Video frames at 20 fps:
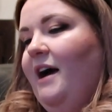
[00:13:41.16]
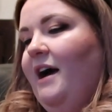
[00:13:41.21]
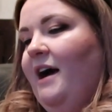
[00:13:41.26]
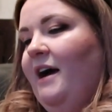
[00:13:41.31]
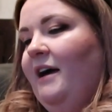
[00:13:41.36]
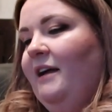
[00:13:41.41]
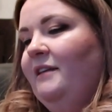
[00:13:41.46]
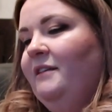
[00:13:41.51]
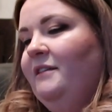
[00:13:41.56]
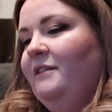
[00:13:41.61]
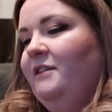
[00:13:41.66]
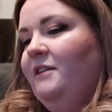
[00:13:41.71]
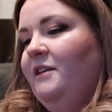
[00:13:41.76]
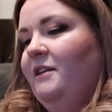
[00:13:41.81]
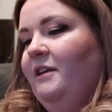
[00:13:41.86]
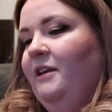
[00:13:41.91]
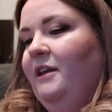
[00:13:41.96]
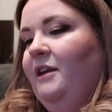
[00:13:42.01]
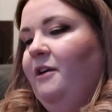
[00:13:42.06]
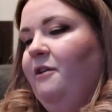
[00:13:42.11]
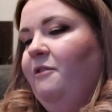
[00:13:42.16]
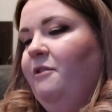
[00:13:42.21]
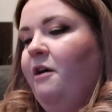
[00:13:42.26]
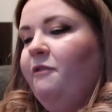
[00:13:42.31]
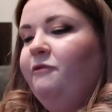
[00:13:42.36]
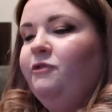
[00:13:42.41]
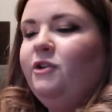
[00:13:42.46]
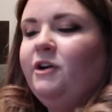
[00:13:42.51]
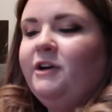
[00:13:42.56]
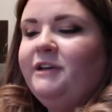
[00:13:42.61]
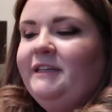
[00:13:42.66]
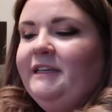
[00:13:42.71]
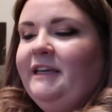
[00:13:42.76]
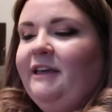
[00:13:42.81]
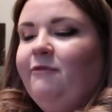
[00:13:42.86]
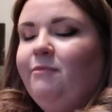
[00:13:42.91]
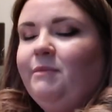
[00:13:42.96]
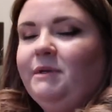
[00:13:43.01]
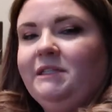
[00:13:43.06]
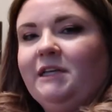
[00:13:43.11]
and you know I've tried to
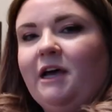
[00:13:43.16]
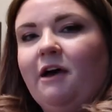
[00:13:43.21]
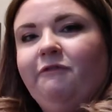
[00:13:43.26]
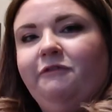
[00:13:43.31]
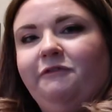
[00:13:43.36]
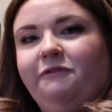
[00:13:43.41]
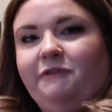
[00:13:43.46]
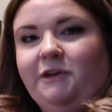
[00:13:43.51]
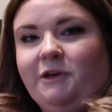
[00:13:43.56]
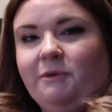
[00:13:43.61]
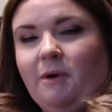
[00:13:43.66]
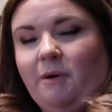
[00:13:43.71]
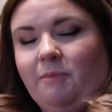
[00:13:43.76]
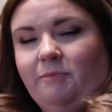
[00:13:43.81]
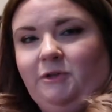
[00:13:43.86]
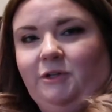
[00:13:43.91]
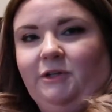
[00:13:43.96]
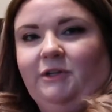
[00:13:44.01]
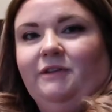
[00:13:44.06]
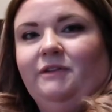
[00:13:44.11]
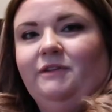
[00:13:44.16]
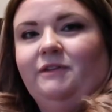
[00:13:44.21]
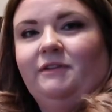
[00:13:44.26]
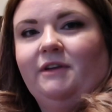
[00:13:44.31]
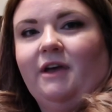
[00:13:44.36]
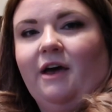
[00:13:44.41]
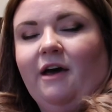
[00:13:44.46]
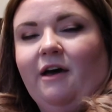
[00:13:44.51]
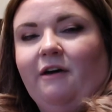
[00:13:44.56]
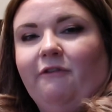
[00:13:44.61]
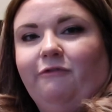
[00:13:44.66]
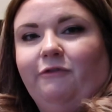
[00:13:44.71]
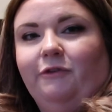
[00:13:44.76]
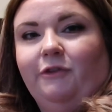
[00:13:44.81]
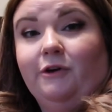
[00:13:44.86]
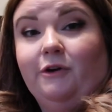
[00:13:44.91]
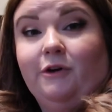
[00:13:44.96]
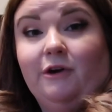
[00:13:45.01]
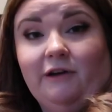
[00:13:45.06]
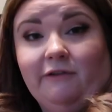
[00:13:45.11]
give myself a few options uh, for
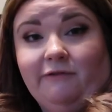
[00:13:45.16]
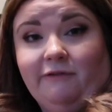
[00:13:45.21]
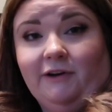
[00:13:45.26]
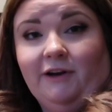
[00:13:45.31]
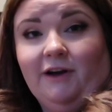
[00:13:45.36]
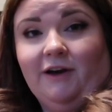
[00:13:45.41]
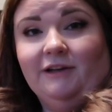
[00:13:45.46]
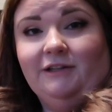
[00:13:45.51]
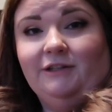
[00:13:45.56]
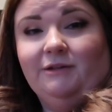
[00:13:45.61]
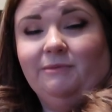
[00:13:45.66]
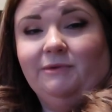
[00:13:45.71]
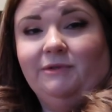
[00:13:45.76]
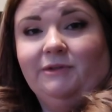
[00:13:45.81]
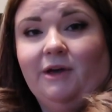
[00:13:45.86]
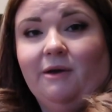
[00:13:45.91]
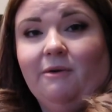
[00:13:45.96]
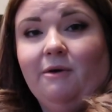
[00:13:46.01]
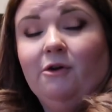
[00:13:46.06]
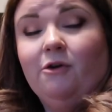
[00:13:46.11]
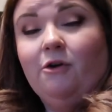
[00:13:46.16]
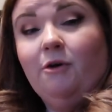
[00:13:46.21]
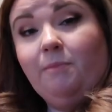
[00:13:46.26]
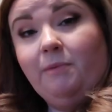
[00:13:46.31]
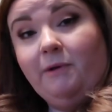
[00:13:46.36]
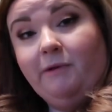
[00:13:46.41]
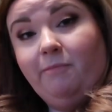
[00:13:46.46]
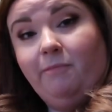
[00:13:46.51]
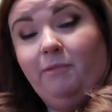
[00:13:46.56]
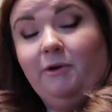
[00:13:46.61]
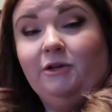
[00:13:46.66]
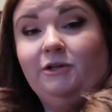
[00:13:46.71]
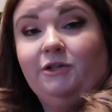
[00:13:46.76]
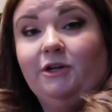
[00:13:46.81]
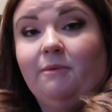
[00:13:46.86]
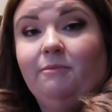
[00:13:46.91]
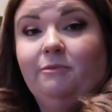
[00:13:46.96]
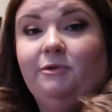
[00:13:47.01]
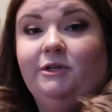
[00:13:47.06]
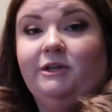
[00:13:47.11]
the colourful items so a couple of blush
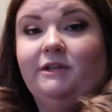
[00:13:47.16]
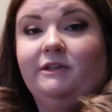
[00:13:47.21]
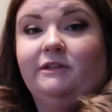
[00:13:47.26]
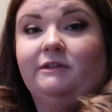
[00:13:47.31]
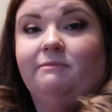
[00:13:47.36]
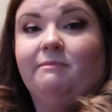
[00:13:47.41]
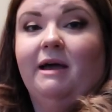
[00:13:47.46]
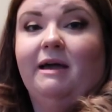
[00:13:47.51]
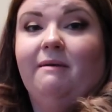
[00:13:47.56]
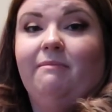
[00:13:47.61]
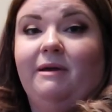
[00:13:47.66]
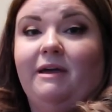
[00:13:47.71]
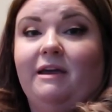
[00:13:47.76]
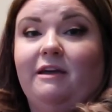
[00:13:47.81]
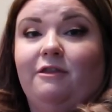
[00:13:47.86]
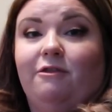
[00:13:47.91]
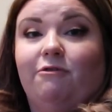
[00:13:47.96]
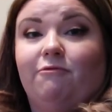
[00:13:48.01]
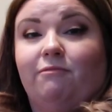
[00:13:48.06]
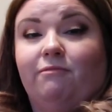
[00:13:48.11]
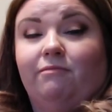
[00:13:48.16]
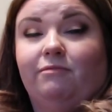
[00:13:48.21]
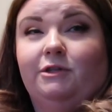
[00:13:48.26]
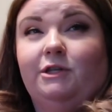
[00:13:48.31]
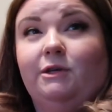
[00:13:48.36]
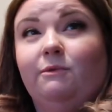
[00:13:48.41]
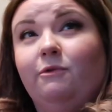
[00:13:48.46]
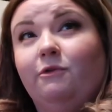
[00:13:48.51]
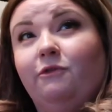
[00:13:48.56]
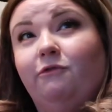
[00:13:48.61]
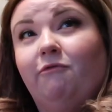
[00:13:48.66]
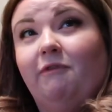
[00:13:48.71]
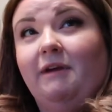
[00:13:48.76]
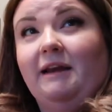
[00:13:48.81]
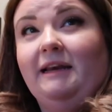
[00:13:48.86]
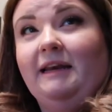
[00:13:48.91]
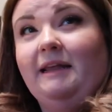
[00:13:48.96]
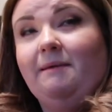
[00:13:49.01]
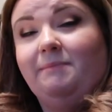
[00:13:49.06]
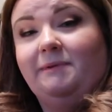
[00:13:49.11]
options maybe two or
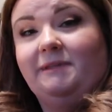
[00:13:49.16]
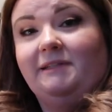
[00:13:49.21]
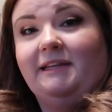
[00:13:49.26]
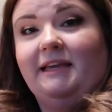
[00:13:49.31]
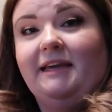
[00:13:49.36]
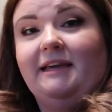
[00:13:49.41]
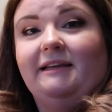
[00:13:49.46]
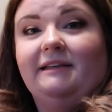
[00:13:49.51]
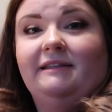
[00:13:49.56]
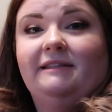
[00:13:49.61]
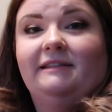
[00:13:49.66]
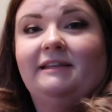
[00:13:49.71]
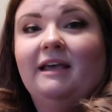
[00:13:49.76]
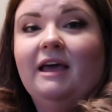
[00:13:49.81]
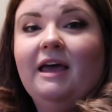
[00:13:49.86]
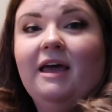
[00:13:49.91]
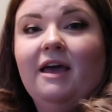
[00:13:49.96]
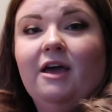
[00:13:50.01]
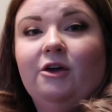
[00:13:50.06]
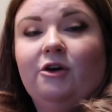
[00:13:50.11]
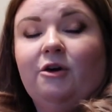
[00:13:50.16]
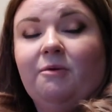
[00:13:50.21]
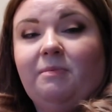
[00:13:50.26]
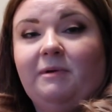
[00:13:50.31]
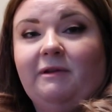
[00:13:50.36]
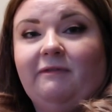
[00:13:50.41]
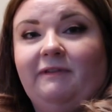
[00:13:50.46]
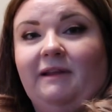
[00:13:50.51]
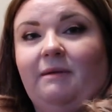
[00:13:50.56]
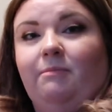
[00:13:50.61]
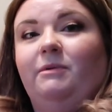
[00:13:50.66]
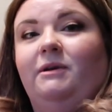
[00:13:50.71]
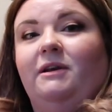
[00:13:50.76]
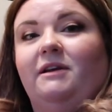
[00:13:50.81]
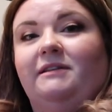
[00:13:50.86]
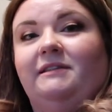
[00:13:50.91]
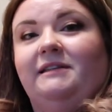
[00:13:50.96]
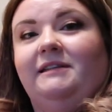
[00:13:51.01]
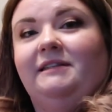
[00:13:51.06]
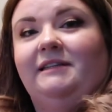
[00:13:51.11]
three lipsticks a couple of lip
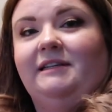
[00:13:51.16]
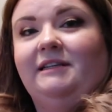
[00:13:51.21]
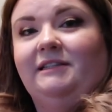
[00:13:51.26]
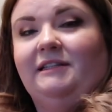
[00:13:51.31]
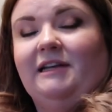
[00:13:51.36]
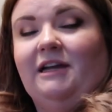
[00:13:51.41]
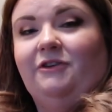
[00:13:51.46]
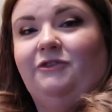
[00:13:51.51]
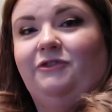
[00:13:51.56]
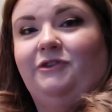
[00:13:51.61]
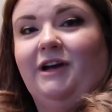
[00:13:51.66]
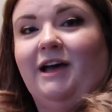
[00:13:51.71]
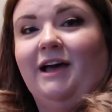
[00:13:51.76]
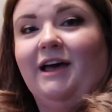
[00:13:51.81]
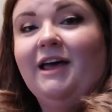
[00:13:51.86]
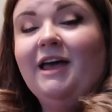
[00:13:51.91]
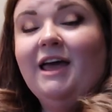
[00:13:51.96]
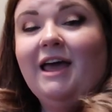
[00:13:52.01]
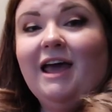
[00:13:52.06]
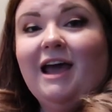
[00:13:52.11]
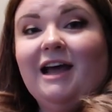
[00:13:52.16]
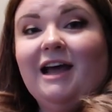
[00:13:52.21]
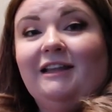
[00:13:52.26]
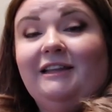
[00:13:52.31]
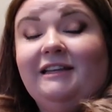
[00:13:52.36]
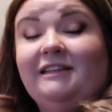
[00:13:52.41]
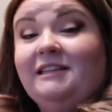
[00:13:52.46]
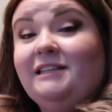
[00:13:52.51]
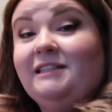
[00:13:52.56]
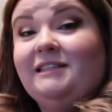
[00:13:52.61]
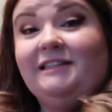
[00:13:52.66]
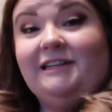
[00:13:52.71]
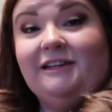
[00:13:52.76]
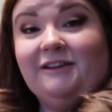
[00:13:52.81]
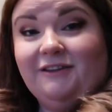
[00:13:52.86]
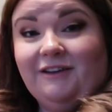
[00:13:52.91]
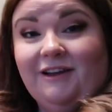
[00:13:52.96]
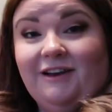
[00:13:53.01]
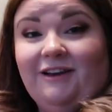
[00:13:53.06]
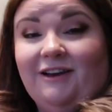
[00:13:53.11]
glosses etc this is
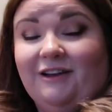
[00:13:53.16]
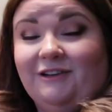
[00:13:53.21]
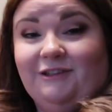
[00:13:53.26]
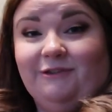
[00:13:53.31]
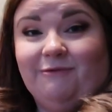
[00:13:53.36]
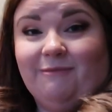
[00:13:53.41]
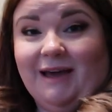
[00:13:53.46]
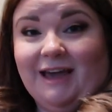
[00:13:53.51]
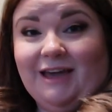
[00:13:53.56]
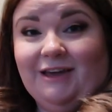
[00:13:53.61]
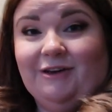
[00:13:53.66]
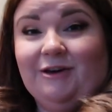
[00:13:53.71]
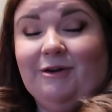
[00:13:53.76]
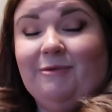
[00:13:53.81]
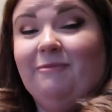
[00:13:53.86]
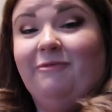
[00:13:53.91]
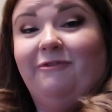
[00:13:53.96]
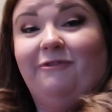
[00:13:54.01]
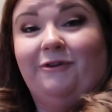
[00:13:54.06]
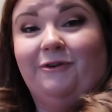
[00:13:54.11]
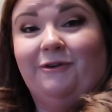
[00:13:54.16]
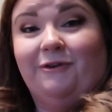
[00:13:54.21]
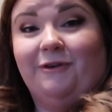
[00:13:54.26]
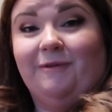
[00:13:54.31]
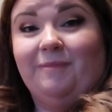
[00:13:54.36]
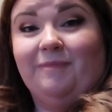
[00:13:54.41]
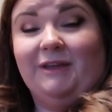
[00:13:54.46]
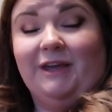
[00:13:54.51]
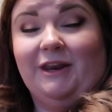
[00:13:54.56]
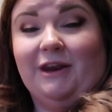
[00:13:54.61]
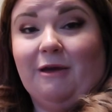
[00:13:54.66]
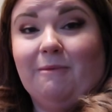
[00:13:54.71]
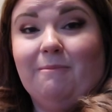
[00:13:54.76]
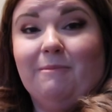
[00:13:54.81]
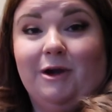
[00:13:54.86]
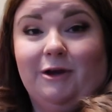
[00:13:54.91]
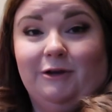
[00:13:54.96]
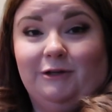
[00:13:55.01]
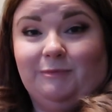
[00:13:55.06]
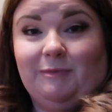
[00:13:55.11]
still a lot of makeup for you know
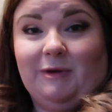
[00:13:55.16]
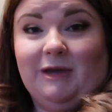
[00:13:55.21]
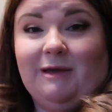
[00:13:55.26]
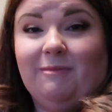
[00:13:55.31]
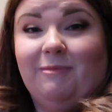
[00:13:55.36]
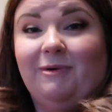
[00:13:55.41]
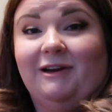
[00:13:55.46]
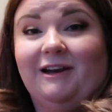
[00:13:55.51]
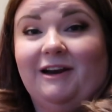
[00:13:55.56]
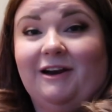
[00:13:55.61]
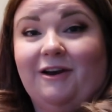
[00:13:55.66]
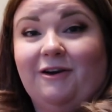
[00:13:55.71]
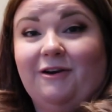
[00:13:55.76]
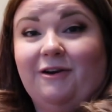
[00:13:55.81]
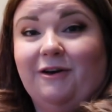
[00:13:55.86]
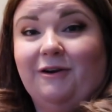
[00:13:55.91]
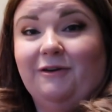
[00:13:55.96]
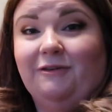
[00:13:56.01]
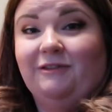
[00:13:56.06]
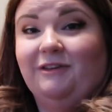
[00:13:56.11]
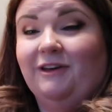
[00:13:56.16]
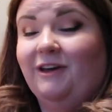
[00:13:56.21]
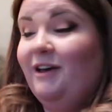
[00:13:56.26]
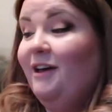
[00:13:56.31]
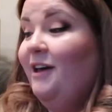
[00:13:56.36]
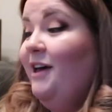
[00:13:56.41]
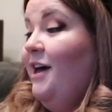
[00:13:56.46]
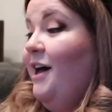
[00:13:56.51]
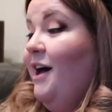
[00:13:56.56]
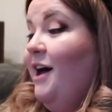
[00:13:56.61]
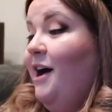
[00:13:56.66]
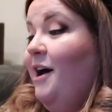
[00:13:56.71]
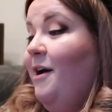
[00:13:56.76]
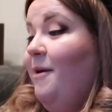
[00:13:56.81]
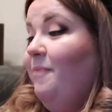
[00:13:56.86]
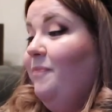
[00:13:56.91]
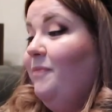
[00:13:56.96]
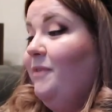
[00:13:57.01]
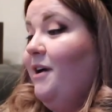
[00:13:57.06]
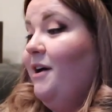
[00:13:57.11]
most people and I know that
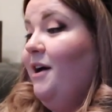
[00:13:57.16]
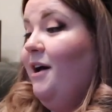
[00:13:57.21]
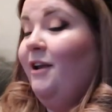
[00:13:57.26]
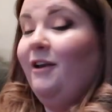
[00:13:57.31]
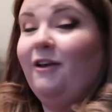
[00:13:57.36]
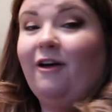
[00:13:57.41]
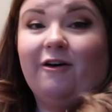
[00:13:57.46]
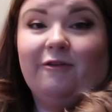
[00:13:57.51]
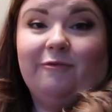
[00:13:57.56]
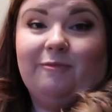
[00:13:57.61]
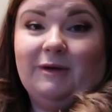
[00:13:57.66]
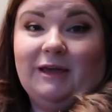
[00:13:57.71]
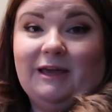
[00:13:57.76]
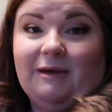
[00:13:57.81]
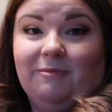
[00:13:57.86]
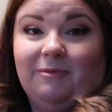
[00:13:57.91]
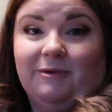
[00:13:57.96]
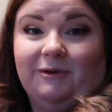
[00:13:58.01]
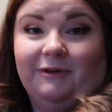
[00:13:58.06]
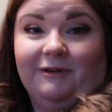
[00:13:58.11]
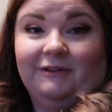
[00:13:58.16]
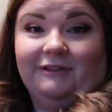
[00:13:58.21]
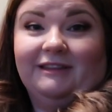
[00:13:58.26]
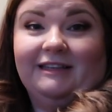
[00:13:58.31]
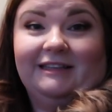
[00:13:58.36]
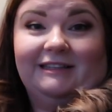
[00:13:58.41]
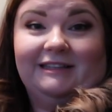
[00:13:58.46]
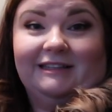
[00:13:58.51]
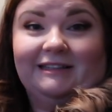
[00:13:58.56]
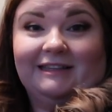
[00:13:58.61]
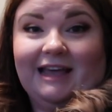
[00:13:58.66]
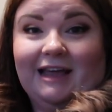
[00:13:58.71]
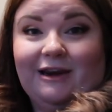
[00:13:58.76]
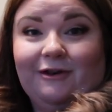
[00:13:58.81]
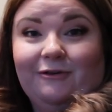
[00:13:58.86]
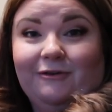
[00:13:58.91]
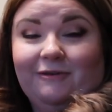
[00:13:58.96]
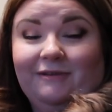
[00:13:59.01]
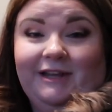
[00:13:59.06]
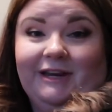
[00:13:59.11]
um, a lot of people this is
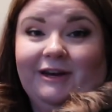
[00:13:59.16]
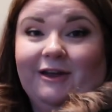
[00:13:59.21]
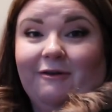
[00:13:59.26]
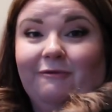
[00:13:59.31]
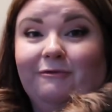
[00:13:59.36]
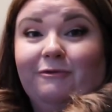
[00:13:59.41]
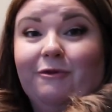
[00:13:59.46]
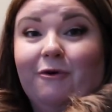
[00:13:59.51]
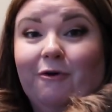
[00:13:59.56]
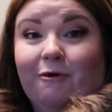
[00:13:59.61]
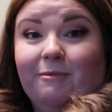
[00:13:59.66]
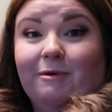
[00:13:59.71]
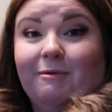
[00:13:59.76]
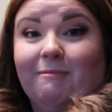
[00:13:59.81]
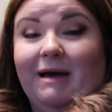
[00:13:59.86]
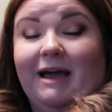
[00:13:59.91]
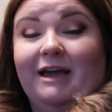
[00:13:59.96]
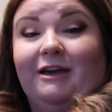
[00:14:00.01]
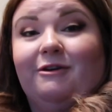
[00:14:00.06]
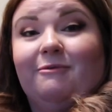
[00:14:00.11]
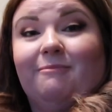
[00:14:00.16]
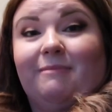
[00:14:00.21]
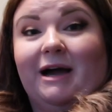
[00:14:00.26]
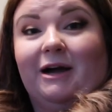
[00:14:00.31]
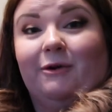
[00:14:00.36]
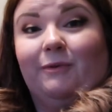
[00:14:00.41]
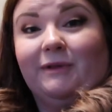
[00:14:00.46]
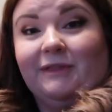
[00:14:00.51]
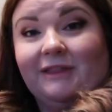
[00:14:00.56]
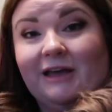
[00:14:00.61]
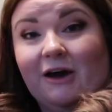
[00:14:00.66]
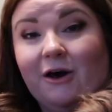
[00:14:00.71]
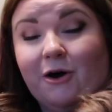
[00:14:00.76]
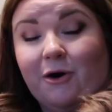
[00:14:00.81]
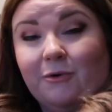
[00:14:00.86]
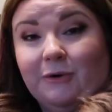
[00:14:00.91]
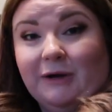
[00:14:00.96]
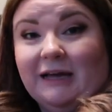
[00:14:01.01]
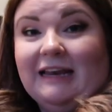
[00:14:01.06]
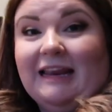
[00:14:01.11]
their you know normal makeup bag with their
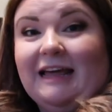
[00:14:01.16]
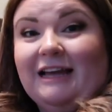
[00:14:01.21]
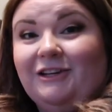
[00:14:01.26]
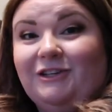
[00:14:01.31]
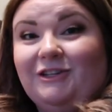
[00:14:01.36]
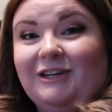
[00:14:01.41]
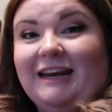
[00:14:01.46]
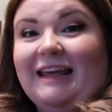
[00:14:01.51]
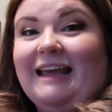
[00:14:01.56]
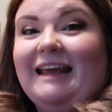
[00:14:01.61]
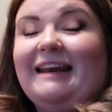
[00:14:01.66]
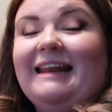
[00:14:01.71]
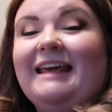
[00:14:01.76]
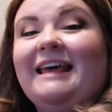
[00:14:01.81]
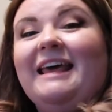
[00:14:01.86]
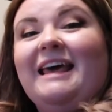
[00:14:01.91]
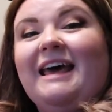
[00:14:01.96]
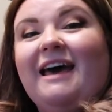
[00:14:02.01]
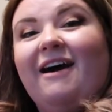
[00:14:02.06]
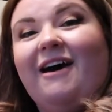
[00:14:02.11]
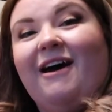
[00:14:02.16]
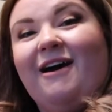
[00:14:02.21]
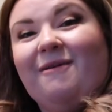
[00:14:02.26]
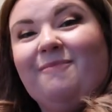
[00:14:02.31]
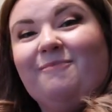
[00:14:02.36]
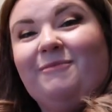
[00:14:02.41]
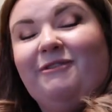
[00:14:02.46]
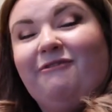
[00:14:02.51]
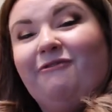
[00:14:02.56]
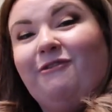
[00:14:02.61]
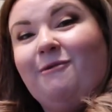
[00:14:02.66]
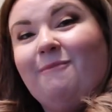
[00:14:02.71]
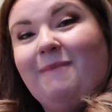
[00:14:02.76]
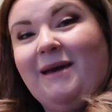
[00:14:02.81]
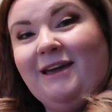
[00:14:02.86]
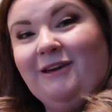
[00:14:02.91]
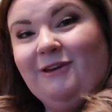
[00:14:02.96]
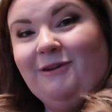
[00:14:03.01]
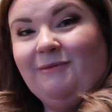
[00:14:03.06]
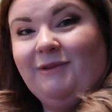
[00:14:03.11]
whole collection in um, but for a
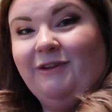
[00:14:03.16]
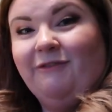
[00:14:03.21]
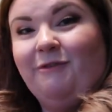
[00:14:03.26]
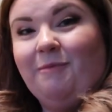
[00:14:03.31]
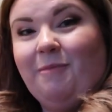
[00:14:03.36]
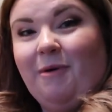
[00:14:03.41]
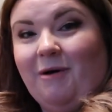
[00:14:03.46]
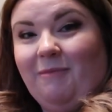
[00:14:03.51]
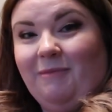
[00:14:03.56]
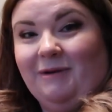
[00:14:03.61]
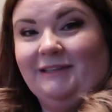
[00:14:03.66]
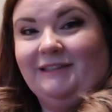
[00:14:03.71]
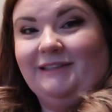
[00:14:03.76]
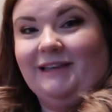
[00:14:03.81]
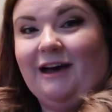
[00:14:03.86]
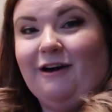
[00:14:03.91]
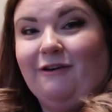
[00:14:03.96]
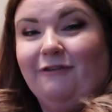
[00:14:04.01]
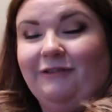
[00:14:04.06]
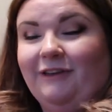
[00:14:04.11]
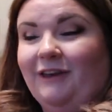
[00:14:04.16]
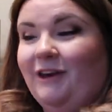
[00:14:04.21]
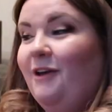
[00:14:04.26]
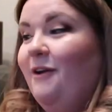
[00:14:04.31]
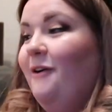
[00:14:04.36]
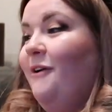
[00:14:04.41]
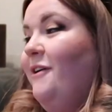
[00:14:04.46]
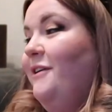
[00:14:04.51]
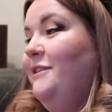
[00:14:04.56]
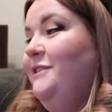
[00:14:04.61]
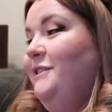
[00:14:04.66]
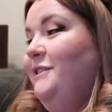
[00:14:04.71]
makeup lover by myself you know I